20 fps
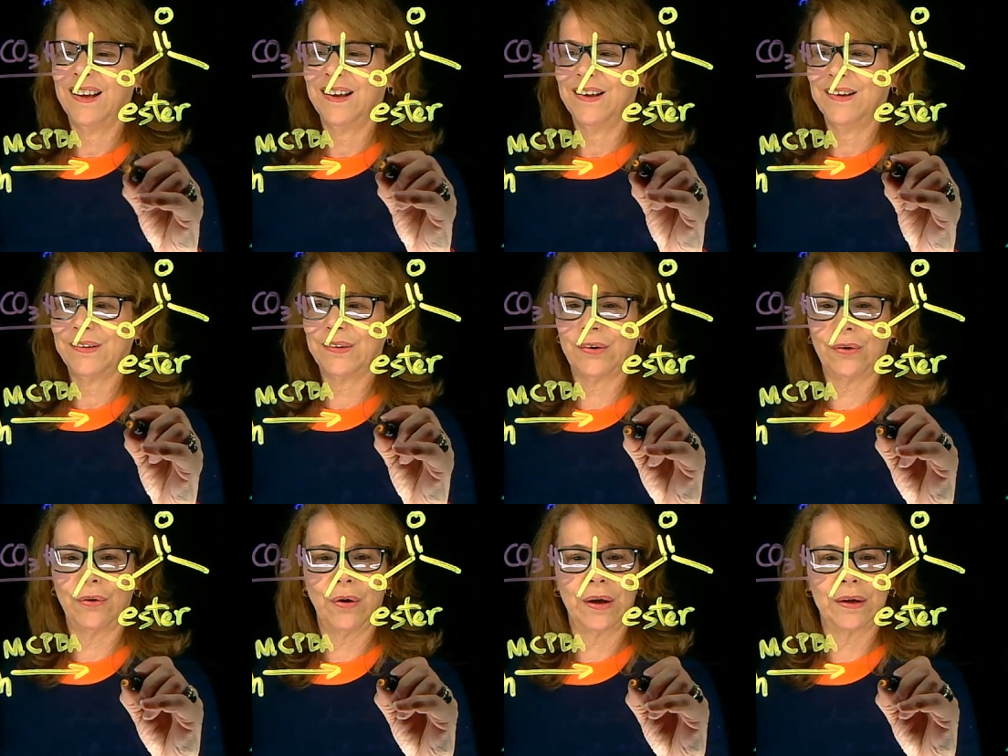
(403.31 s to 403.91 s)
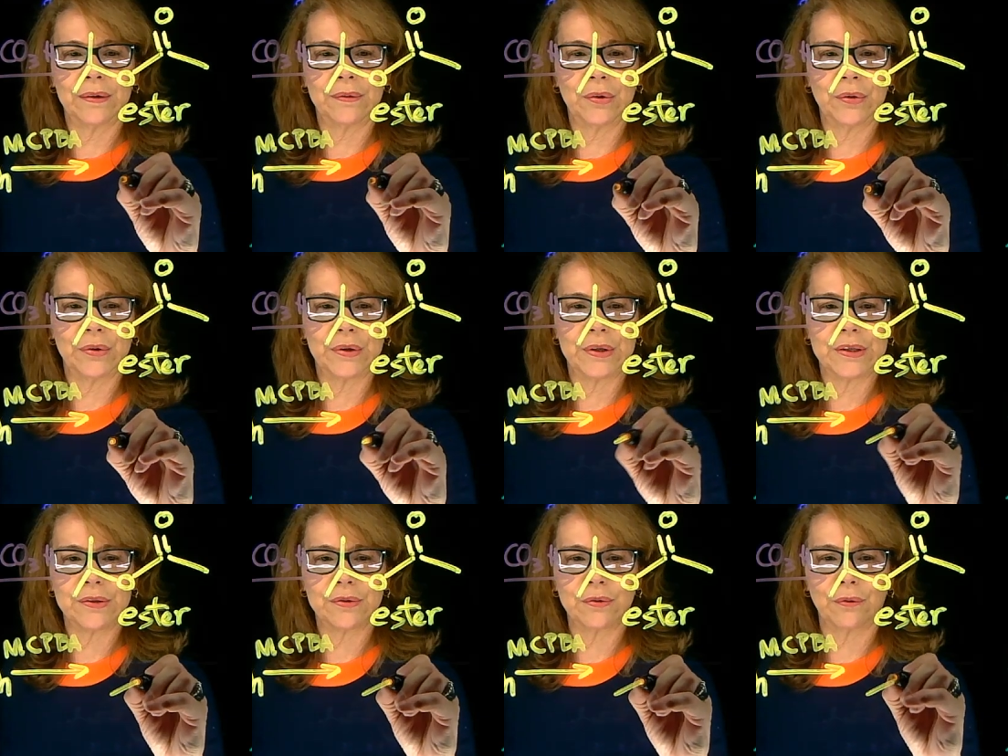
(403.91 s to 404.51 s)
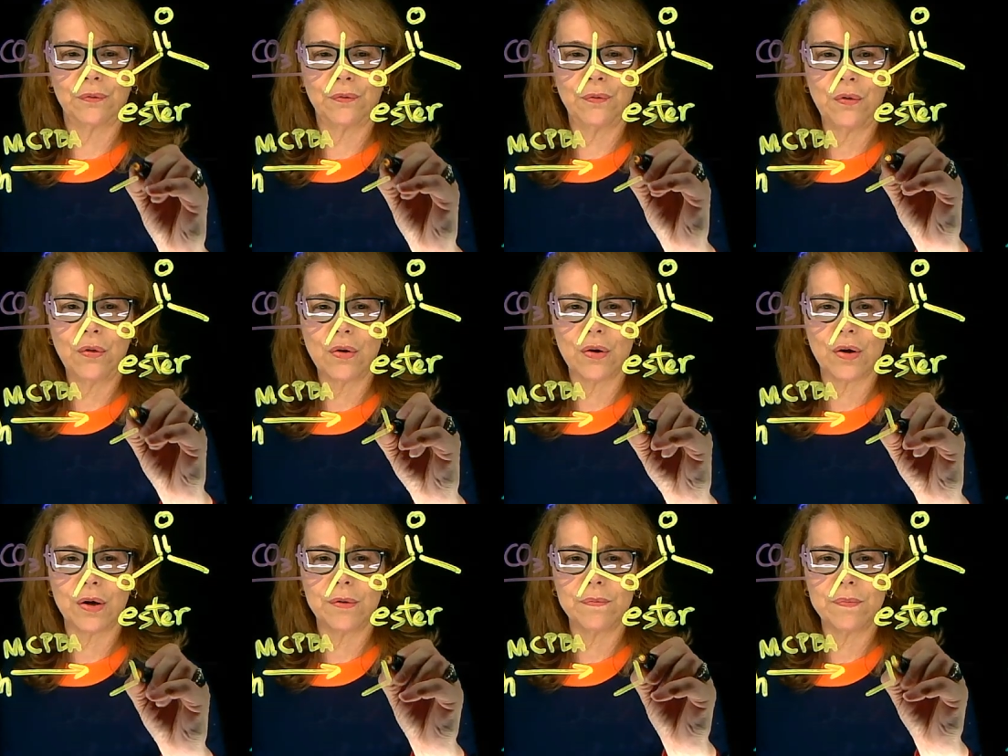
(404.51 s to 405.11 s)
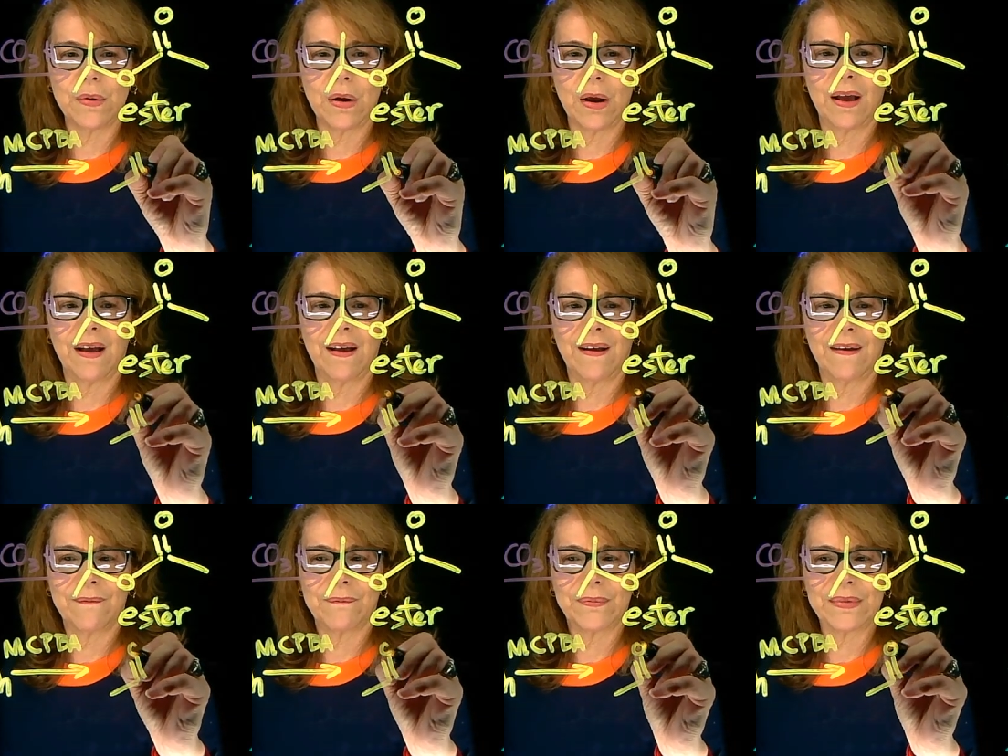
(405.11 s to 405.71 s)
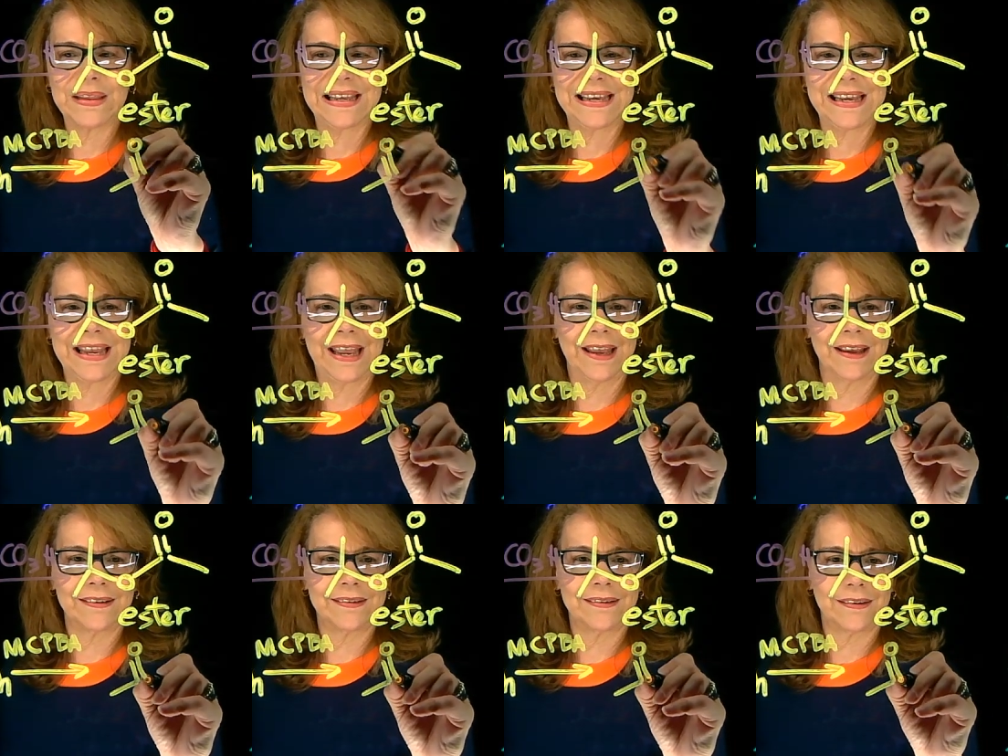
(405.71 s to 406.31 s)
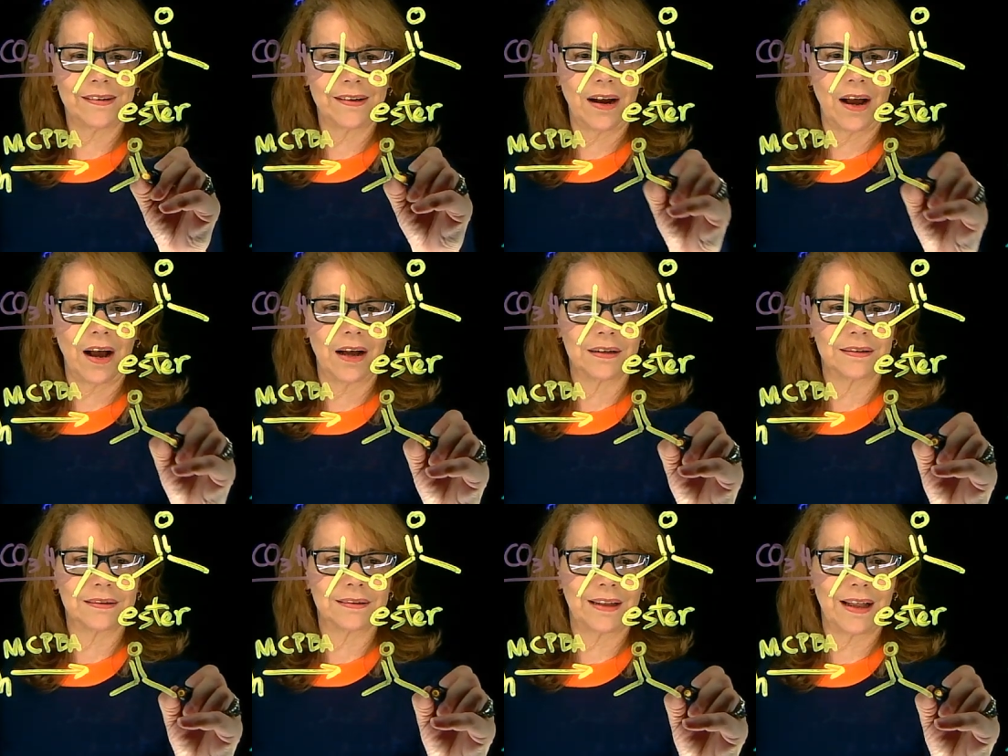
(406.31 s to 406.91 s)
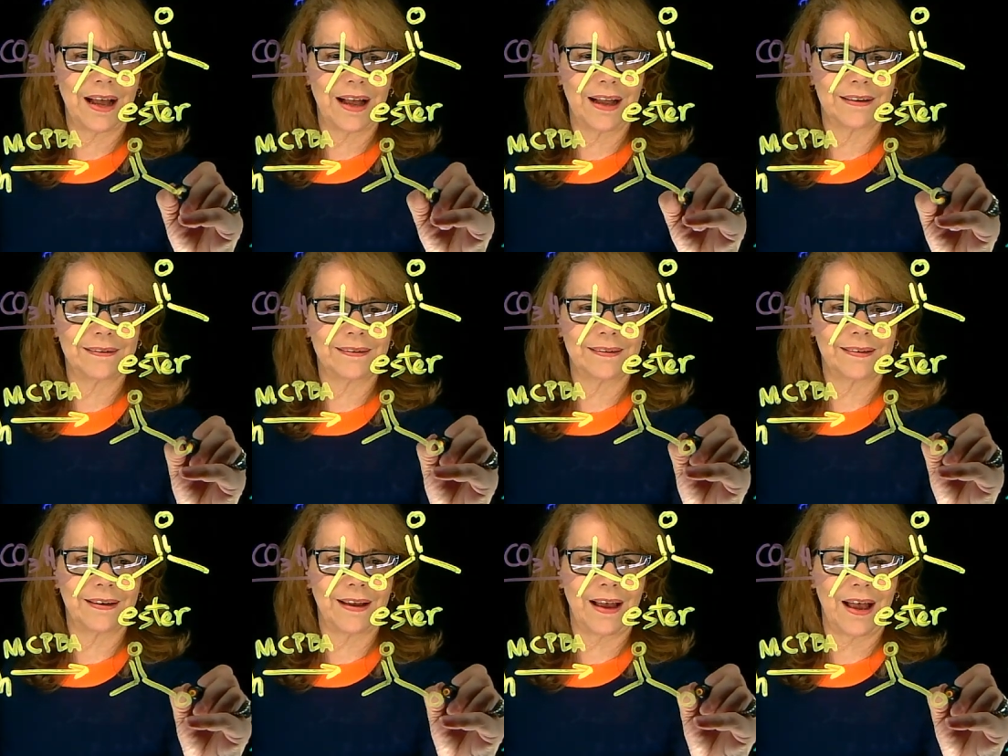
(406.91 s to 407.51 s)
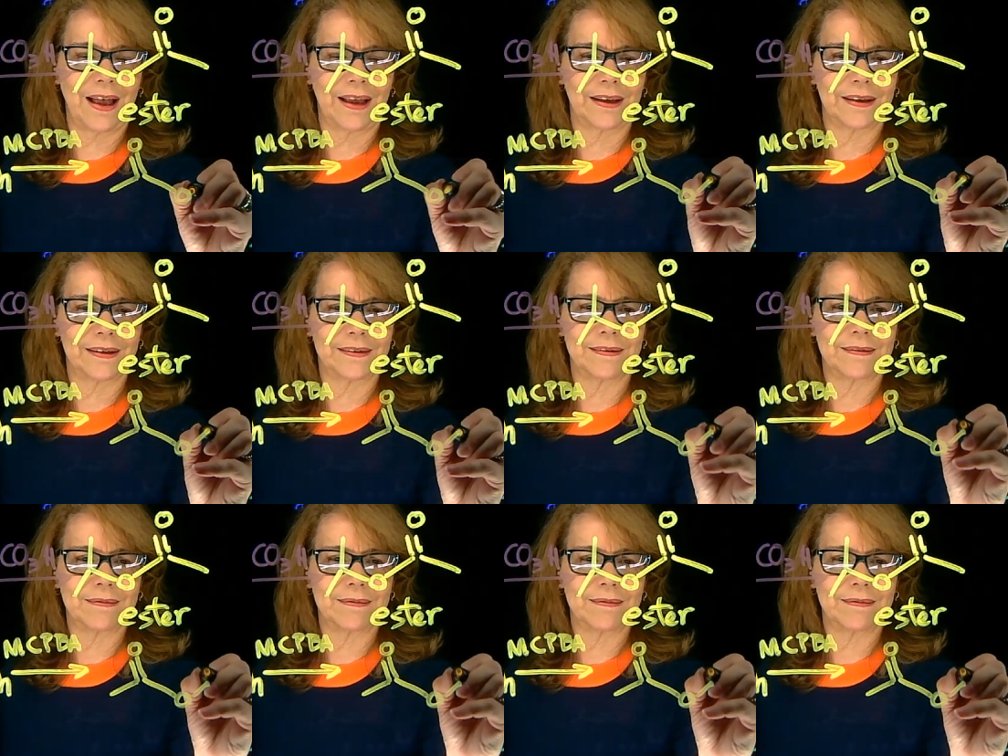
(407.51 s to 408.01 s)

So I'm going to form the ester on that side.